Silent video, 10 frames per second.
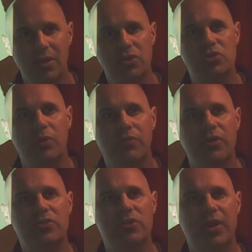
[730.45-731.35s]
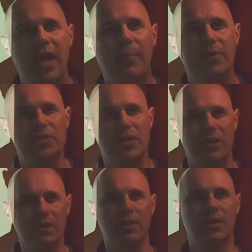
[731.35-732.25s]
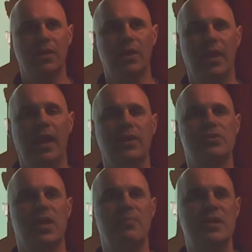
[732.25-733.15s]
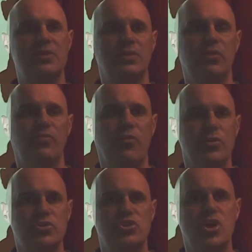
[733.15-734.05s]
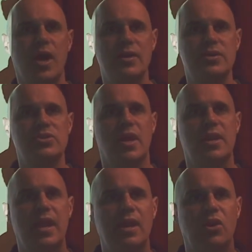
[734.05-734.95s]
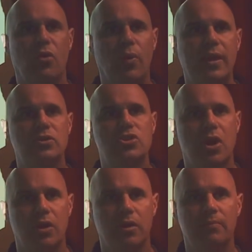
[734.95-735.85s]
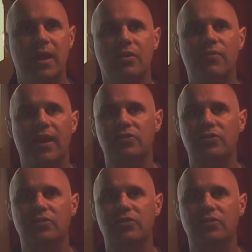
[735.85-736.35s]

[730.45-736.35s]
So what eventually happens here is they basically force John to sign a great charter. Matter of fact,